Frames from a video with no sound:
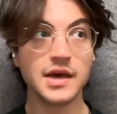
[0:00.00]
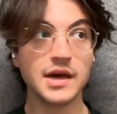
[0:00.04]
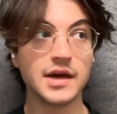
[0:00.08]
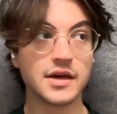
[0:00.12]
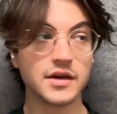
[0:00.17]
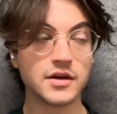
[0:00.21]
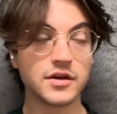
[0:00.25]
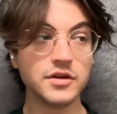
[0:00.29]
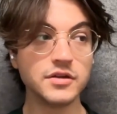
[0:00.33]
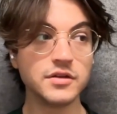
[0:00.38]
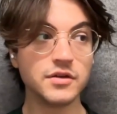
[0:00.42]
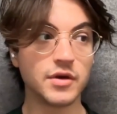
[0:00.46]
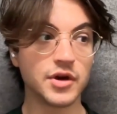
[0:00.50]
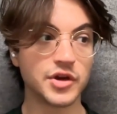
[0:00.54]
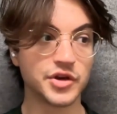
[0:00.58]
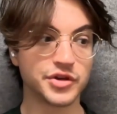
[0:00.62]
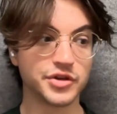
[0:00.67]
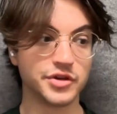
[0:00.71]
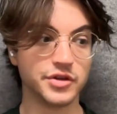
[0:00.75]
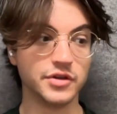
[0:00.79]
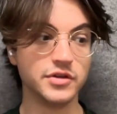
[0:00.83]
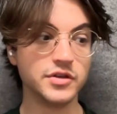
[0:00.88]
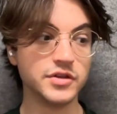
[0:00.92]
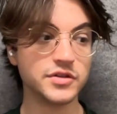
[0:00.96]
Yeah, good
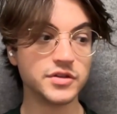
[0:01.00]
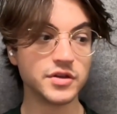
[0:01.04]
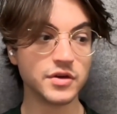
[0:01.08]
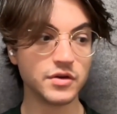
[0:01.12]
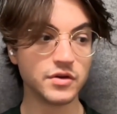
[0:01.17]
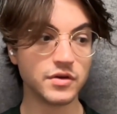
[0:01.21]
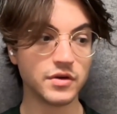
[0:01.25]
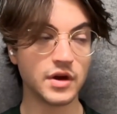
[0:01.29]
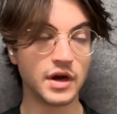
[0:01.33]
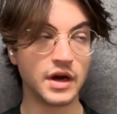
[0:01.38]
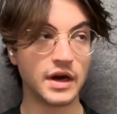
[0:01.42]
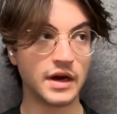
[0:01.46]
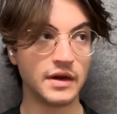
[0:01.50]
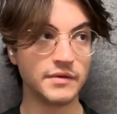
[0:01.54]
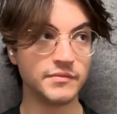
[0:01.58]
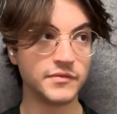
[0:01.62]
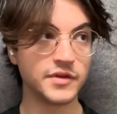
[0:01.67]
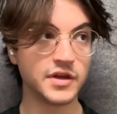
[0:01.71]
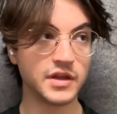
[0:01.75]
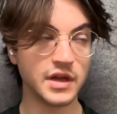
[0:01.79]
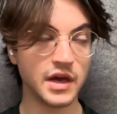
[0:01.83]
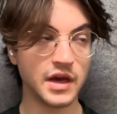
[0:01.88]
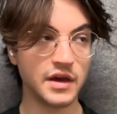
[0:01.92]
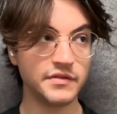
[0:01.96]
question. So
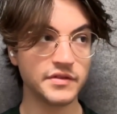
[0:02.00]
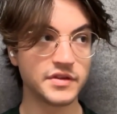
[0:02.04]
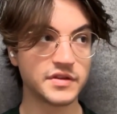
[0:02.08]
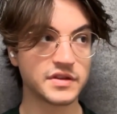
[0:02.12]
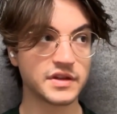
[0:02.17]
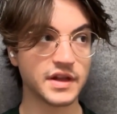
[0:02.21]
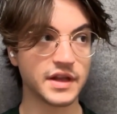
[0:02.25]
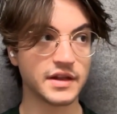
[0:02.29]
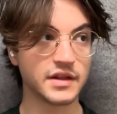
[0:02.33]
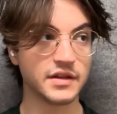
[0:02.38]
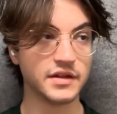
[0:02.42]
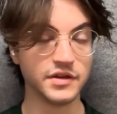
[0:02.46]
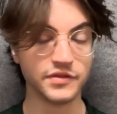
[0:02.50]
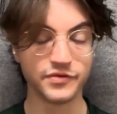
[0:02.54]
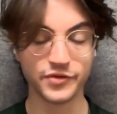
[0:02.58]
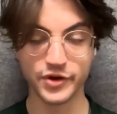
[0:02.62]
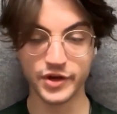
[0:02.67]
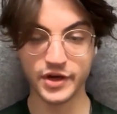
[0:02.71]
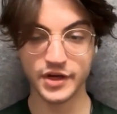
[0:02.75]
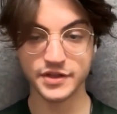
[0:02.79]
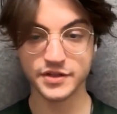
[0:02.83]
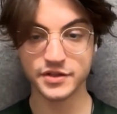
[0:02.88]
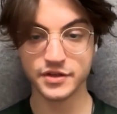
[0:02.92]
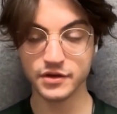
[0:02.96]
I'm gonna have a slightly
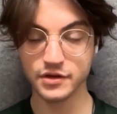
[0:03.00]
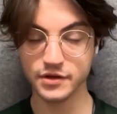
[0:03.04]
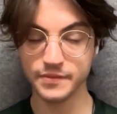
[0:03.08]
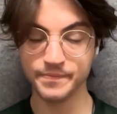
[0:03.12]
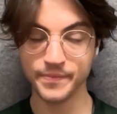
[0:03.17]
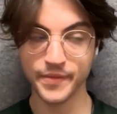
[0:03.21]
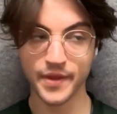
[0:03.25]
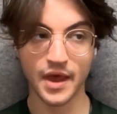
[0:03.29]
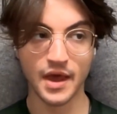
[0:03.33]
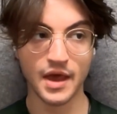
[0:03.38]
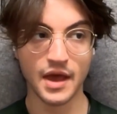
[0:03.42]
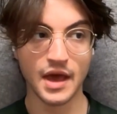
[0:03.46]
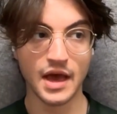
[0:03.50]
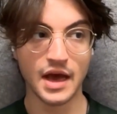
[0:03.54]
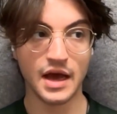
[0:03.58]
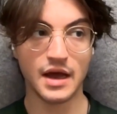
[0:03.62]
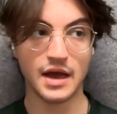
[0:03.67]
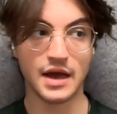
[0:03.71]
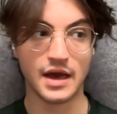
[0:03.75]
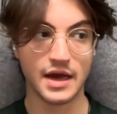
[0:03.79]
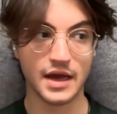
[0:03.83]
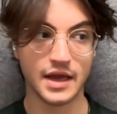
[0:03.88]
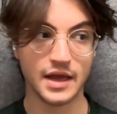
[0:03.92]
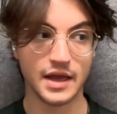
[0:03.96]
different answer.
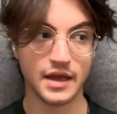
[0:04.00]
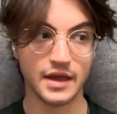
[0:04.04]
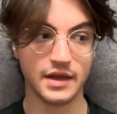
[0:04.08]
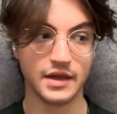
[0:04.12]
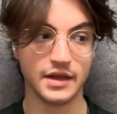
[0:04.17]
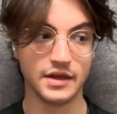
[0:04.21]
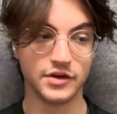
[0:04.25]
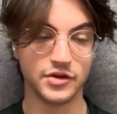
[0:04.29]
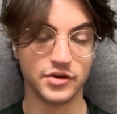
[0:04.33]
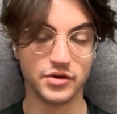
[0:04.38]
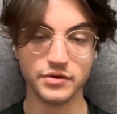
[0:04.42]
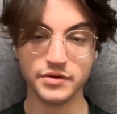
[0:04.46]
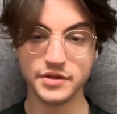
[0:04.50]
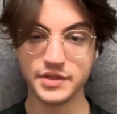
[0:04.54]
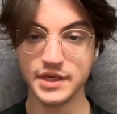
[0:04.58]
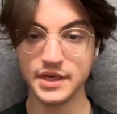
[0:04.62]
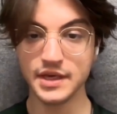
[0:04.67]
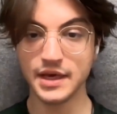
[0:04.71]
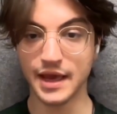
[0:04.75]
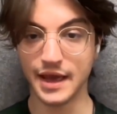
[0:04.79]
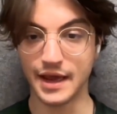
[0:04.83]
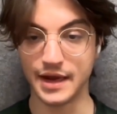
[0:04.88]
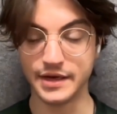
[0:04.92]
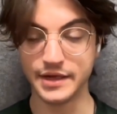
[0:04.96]
I don't
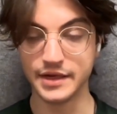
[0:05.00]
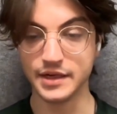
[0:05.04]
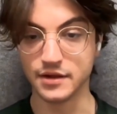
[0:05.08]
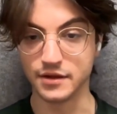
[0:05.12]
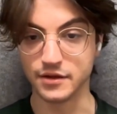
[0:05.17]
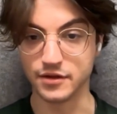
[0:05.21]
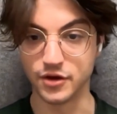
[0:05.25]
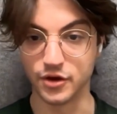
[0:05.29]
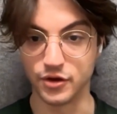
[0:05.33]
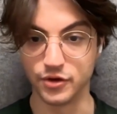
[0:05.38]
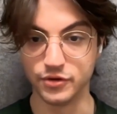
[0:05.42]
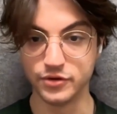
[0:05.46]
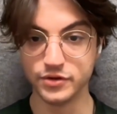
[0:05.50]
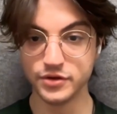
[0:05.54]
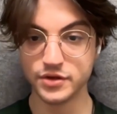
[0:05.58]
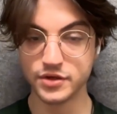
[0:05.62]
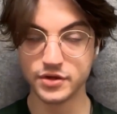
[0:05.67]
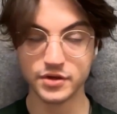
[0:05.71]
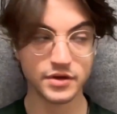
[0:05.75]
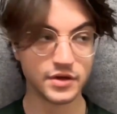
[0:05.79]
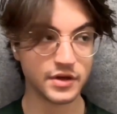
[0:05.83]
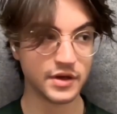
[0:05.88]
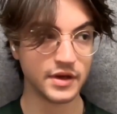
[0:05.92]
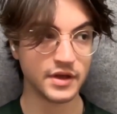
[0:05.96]
think any
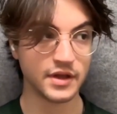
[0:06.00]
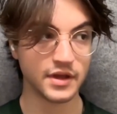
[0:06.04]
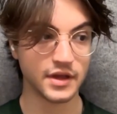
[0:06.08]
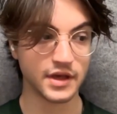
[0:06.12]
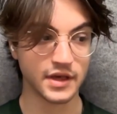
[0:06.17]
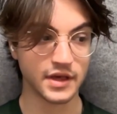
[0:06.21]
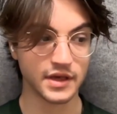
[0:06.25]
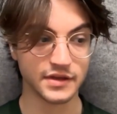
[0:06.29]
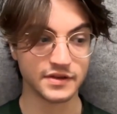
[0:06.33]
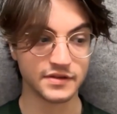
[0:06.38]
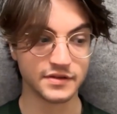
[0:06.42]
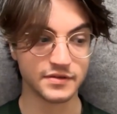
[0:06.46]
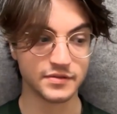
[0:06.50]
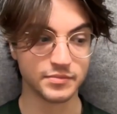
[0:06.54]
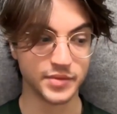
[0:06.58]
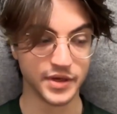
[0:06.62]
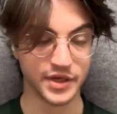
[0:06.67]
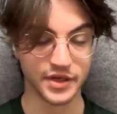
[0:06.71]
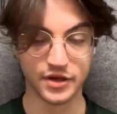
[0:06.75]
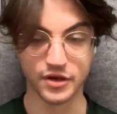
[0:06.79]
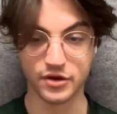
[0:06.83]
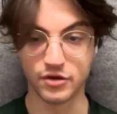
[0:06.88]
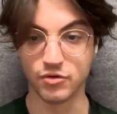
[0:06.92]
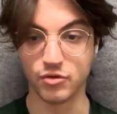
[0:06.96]
load has
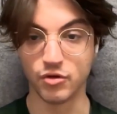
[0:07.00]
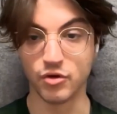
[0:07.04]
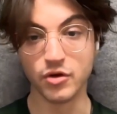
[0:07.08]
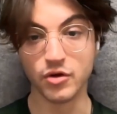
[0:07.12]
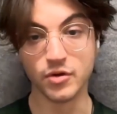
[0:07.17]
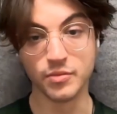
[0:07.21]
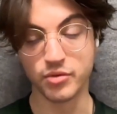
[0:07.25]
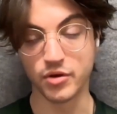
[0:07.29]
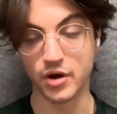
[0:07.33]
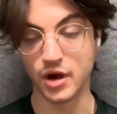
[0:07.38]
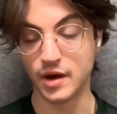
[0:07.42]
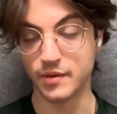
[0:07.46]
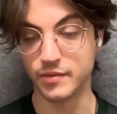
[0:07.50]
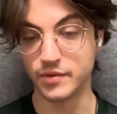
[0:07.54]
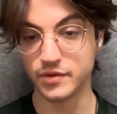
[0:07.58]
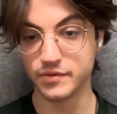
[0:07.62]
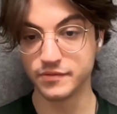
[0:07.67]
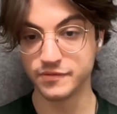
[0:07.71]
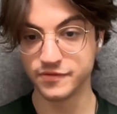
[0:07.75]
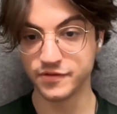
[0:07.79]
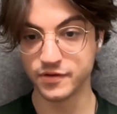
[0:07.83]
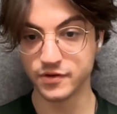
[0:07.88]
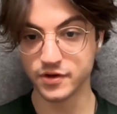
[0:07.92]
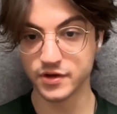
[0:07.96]
been a core
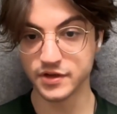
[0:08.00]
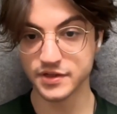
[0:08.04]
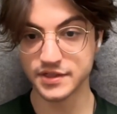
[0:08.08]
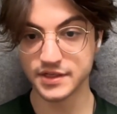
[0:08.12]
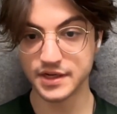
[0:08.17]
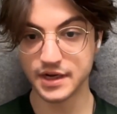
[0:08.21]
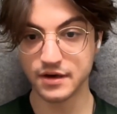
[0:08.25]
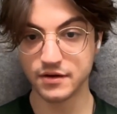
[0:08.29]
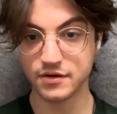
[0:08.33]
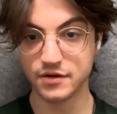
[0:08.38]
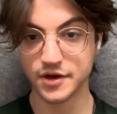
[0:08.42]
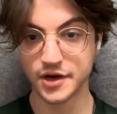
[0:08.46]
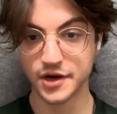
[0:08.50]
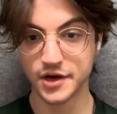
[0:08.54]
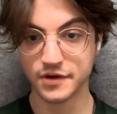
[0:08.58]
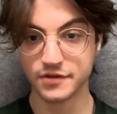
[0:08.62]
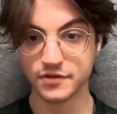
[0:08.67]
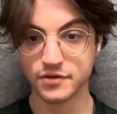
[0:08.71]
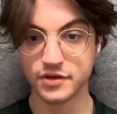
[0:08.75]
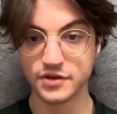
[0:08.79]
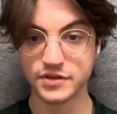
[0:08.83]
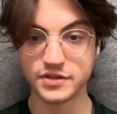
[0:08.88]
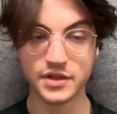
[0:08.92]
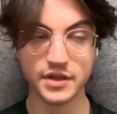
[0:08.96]
problem for us now.
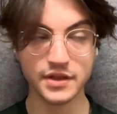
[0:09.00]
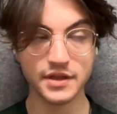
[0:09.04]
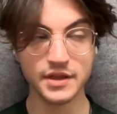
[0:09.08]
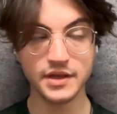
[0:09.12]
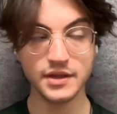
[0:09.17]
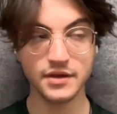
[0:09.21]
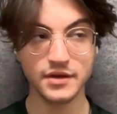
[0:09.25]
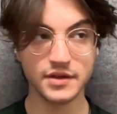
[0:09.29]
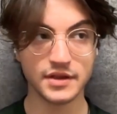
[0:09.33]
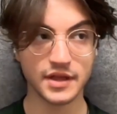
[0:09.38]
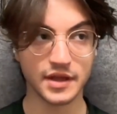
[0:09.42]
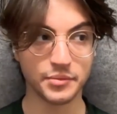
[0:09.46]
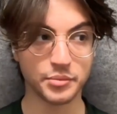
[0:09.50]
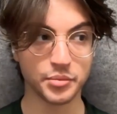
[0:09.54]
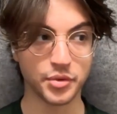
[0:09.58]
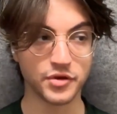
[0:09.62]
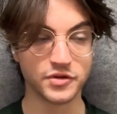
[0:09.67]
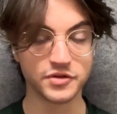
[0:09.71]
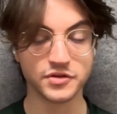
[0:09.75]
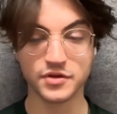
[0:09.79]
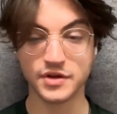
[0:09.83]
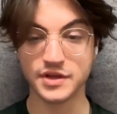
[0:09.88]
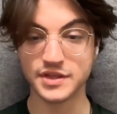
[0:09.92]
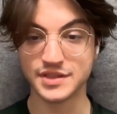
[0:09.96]
So there's nothing that
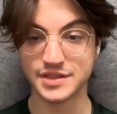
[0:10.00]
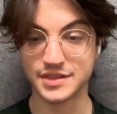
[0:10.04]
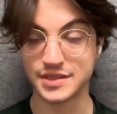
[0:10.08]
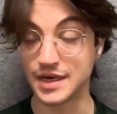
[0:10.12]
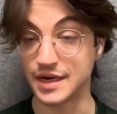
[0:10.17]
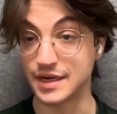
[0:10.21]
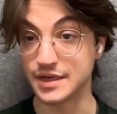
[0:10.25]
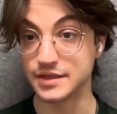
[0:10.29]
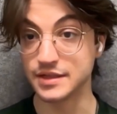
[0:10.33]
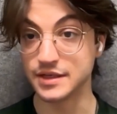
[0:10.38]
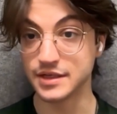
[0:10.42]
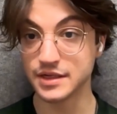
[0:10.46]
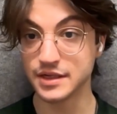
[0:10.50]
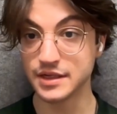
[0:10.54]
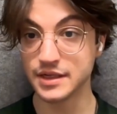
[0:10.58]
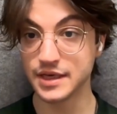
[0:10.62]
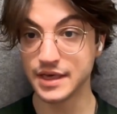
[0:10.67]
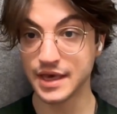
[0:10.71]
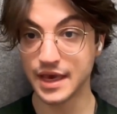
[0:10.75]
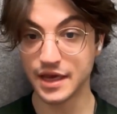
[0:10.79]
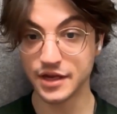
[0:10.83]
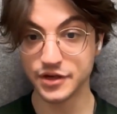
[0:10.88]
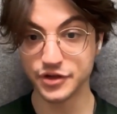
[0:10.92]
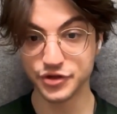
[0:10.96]
Postgres
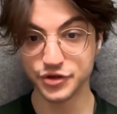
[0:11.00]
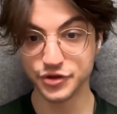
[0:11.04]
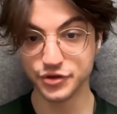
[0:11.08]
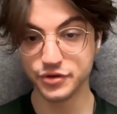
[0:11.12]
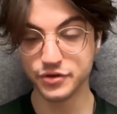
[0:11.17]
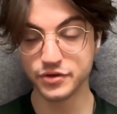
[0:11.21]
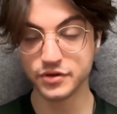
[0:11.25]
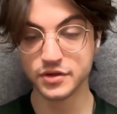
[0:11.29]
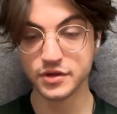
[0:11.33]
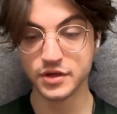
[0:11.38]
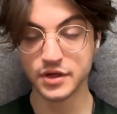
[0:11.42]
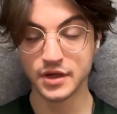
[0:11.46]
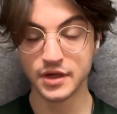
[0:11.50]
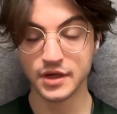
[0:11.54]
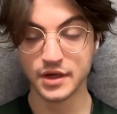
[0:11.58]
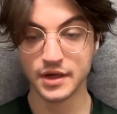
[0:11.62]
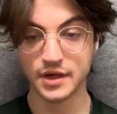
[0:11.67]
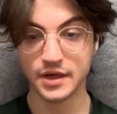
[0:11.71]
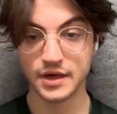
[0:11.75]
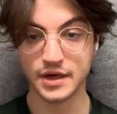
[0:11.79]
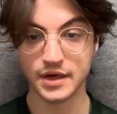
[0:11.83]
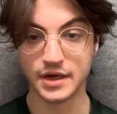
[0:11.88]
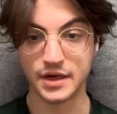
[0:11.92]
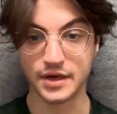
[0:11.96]
technically can't do
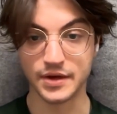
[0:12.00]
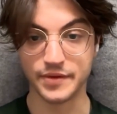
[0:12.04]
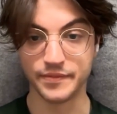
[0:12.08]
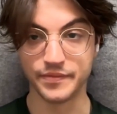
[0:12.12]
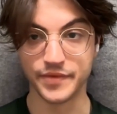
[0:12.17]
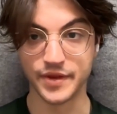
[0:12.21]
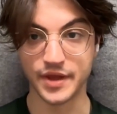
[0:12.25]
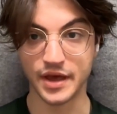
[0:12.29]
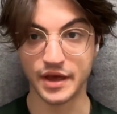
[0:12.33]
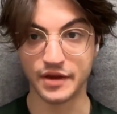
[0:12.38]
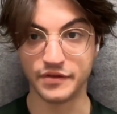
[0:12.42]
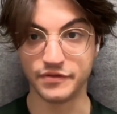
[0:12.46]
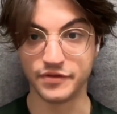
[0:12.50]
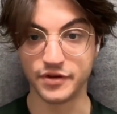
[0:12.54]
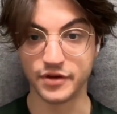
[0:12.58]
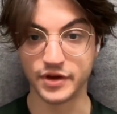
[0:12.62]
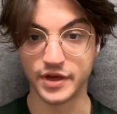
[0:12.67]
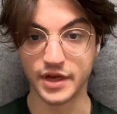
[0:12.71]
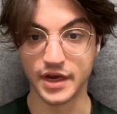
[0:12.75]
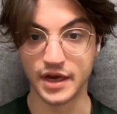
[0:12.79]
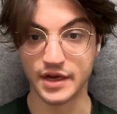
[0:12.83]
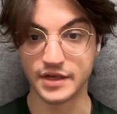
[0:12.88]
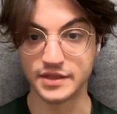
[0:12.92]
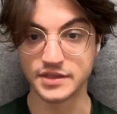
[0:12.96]
at
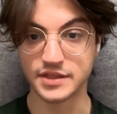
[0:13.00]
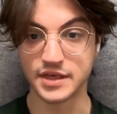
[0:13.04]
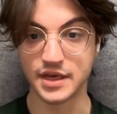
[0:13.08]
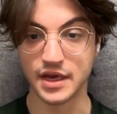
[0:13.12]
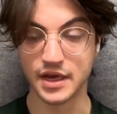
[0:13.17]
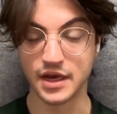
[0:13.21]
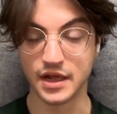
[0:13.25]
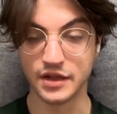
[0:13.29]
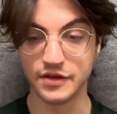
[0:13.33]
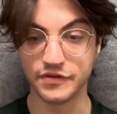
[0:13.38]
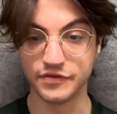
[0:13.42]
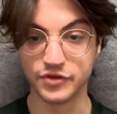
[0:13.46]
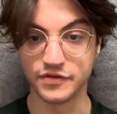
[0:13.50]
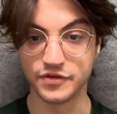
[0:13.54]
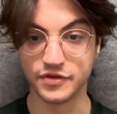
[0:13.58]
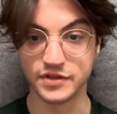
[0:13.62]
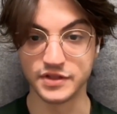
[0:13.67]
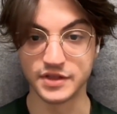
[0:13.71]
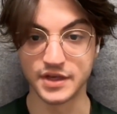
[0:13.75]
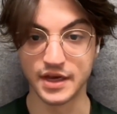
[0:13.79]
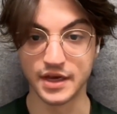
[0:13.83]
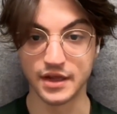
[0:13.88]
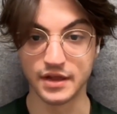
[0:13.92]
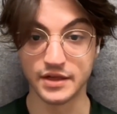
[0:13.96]
very high scale if
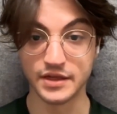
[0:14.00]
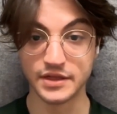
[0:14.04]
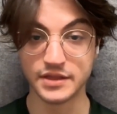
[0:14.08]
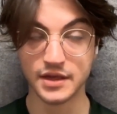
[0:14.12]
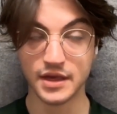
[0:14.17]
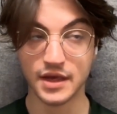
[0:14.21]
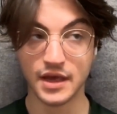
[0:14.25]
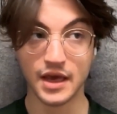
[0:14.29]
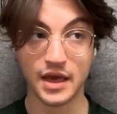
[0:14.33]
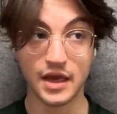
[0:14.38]
you scale it.